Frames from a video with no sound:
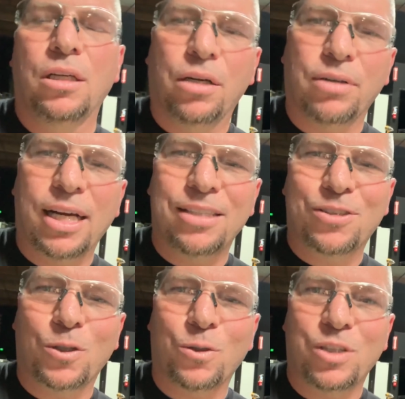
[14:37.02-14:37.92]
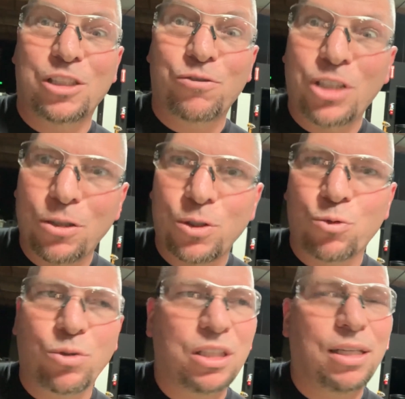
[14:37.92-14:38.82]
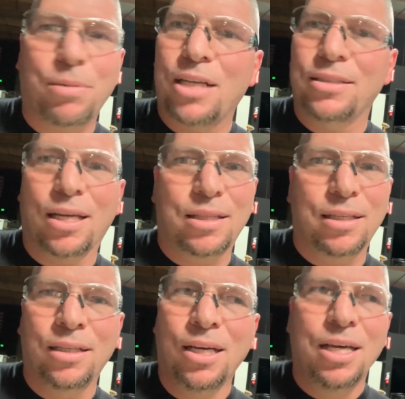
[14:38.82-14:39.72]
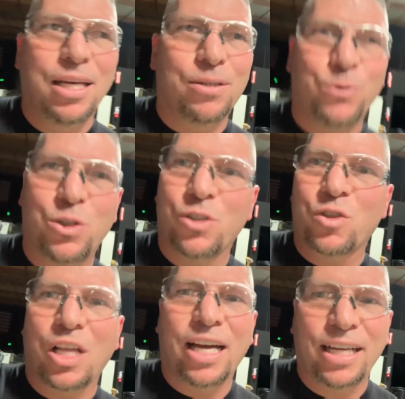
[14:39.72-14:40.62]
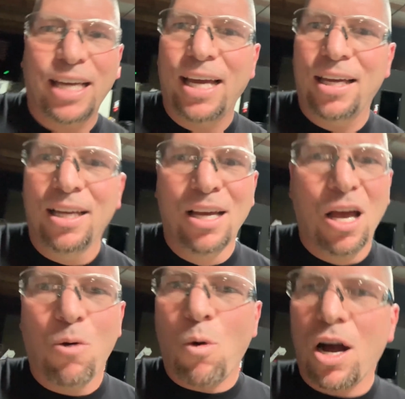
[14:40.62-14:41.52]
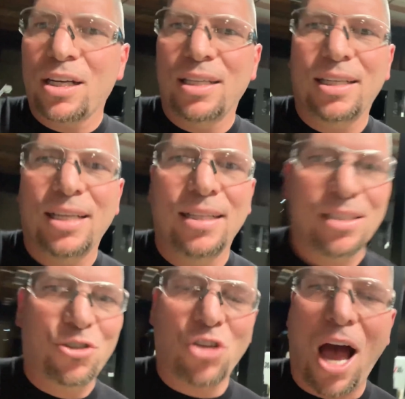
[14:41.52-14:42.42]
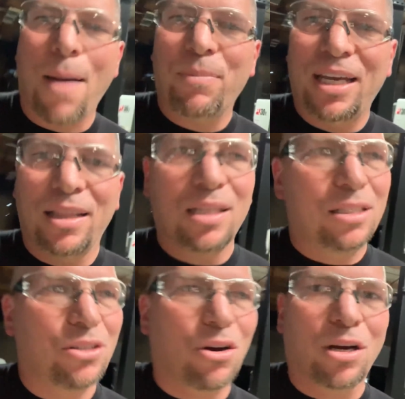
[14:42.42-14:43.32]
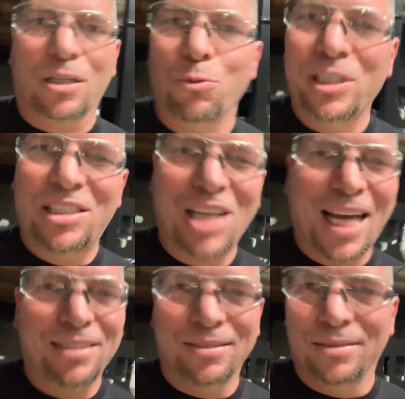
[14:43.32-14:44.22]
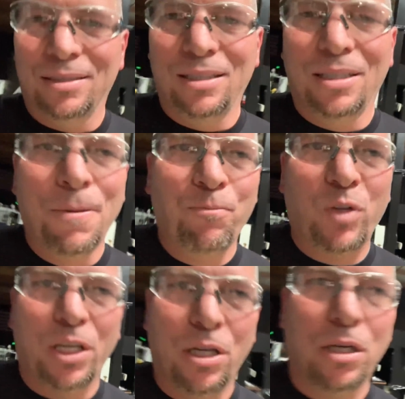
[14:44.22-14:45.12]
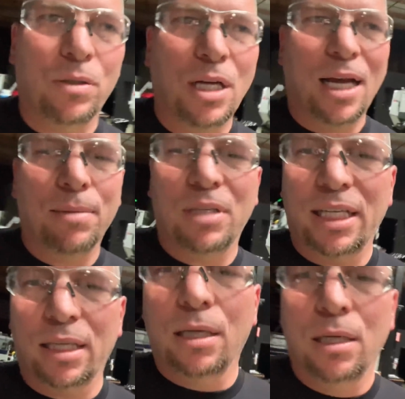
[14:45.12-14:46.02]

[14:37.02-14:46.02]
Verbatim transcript: All right. So this video was really about nothing. It was just like, hey, walking in the shop in the dark with Titan. You know, I am like,